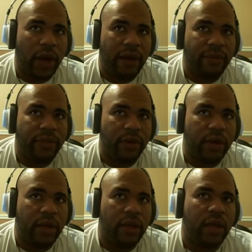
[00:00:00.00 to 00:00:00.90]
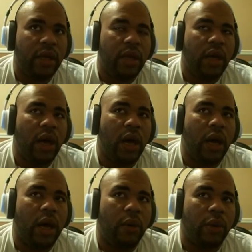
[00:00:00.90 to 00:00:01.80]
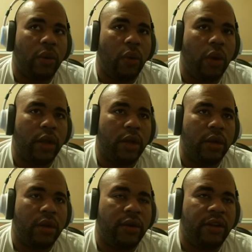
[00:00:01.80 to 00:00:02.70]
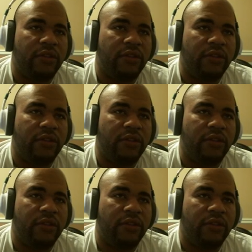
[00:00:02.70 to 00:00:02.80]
So we'll have 30 recorded